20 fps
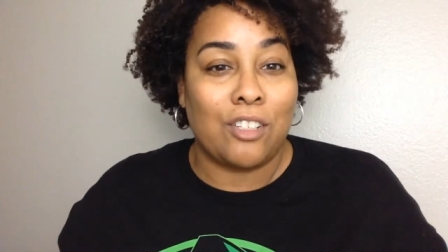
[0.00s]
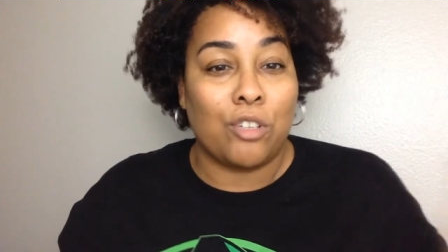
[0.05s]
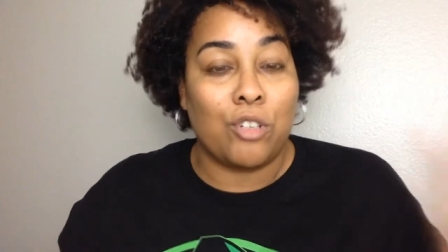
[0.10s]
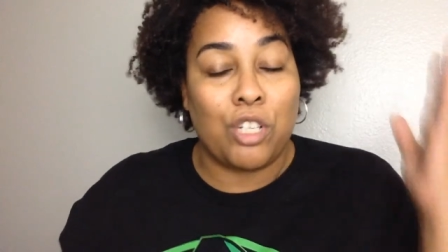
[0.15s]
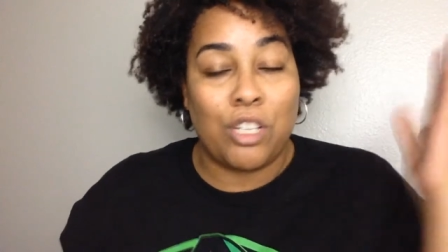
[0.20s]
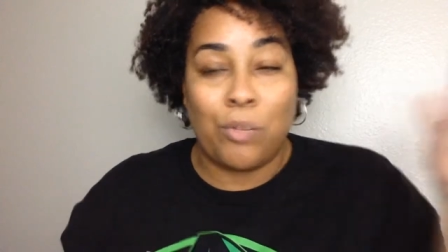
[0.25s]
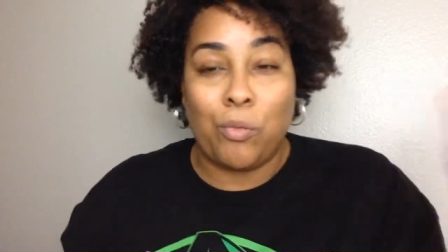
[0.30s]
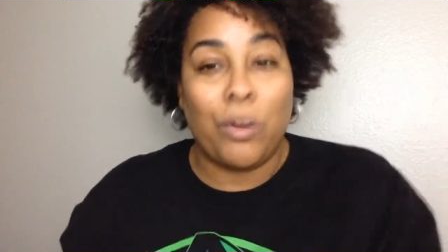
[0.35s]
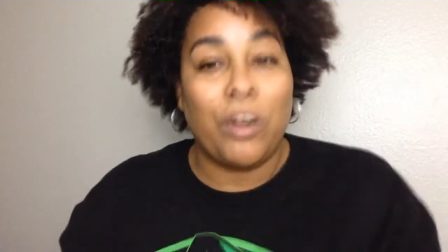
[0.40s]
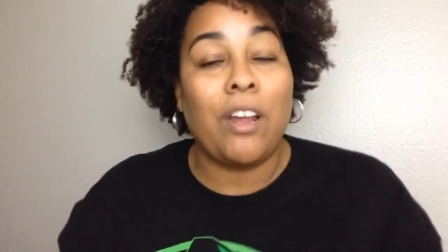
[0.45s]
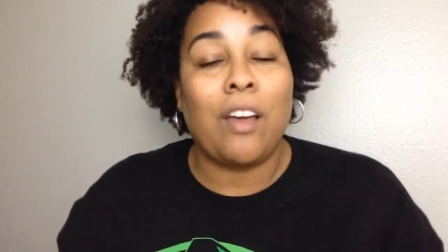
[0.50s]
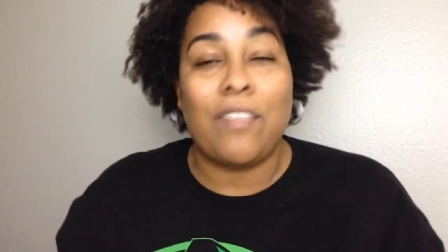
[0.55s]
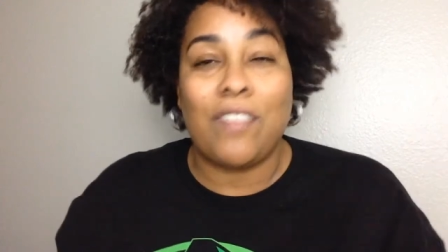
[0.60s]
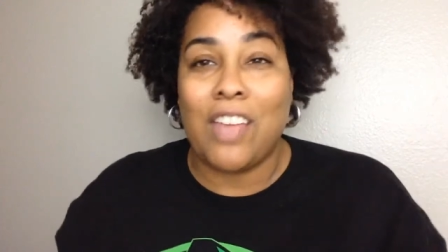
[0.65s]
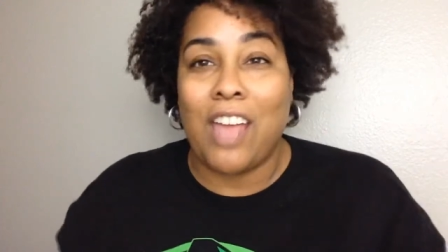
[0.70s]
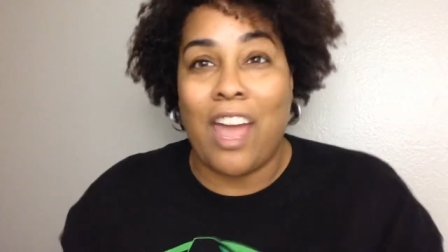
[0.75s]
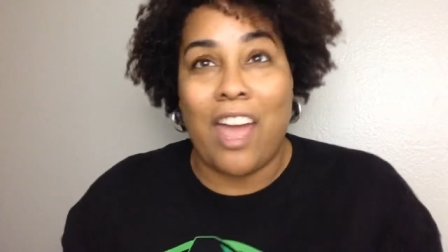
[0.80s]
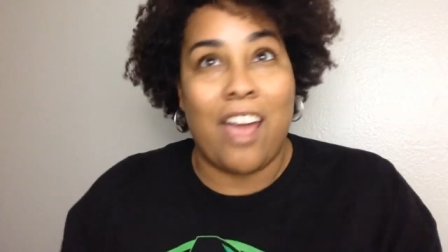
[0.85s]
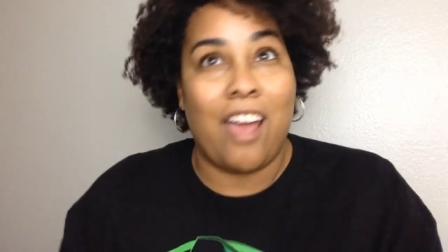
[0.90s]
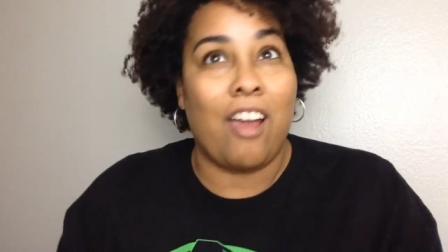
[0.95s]
So she went on
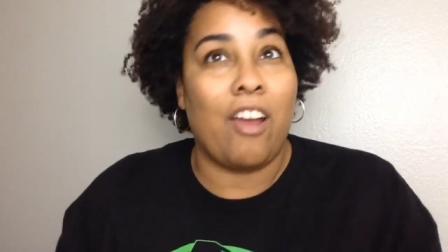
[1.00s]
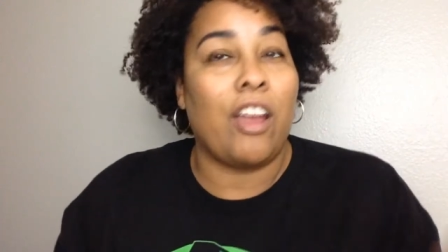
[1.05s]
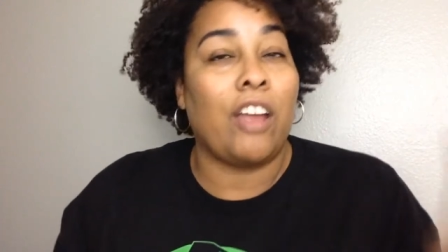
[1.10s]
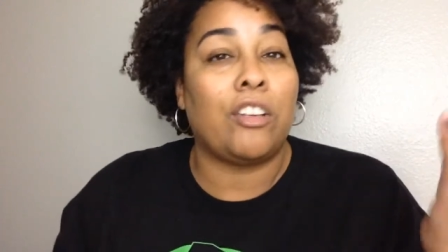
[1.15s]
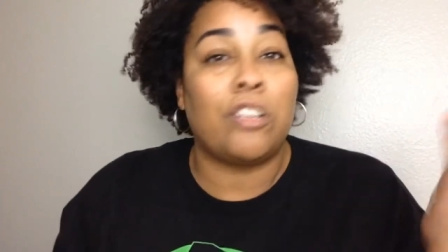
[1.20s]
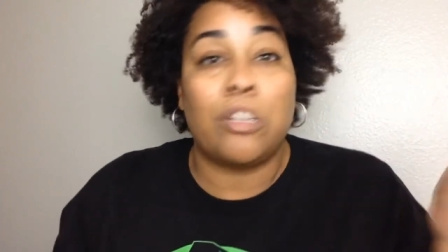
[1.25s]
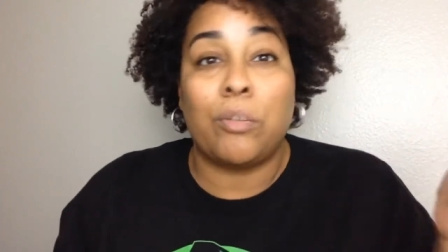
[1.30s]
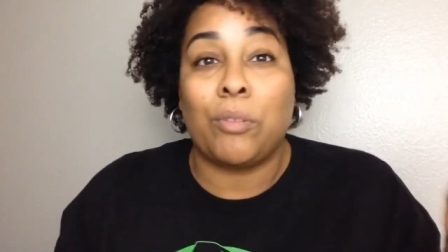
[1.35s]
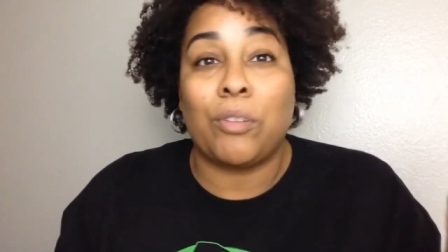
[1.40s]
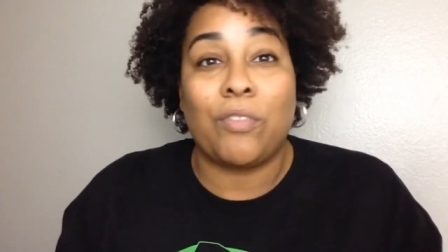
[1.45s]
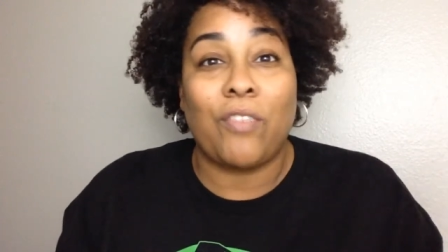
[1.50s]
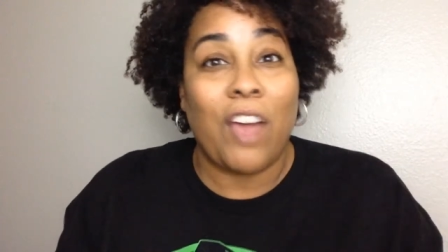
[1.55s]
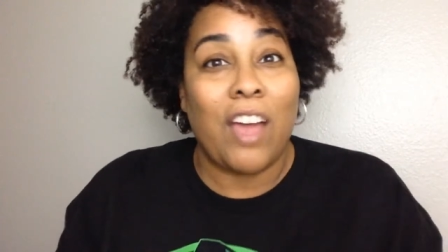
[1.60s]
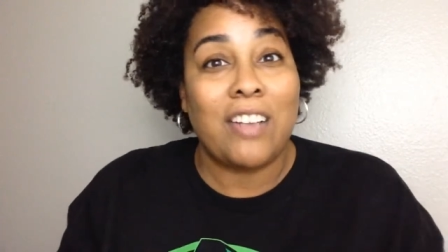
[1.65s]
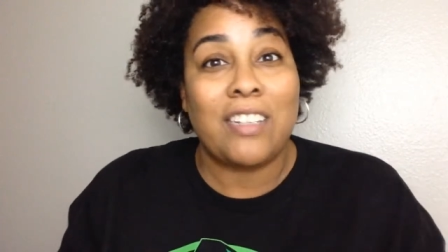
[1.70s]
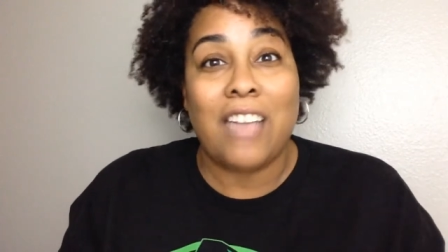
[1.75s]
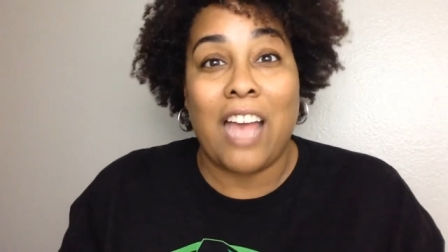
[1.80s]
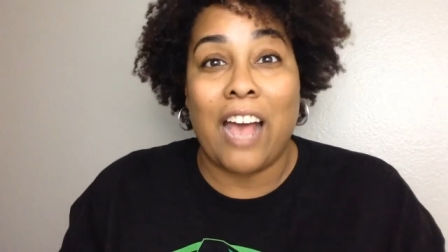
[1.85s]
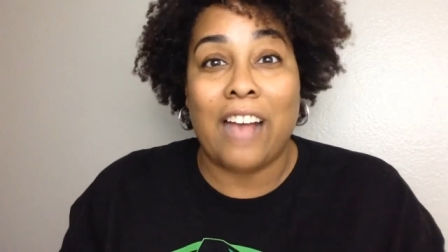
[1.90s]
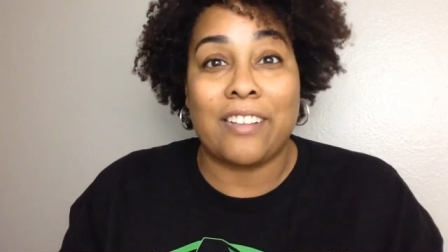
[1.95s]
the air and she was
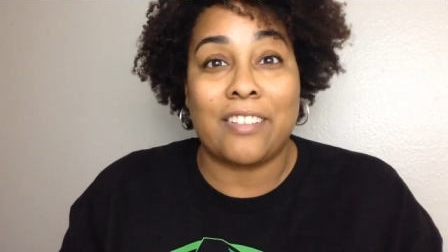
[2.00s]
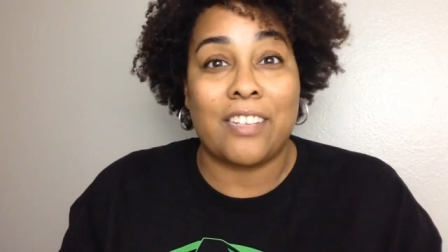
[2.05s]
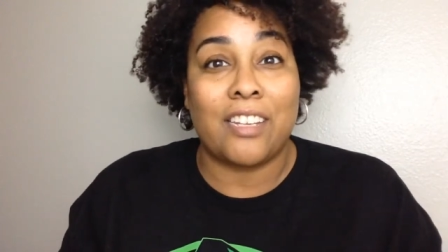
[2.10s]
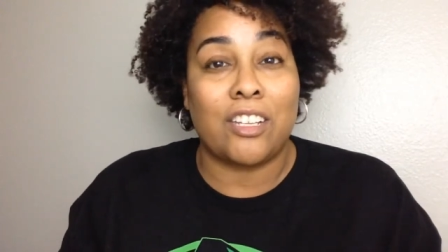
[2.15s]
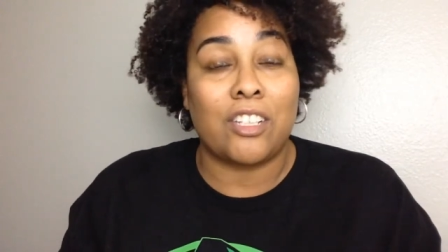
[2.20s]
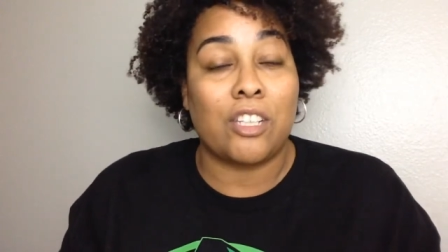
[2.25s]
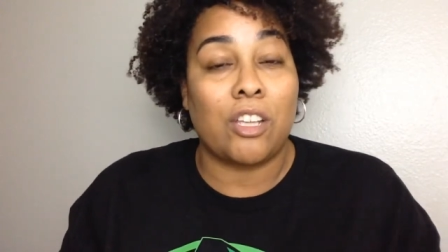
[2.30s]
fantastic.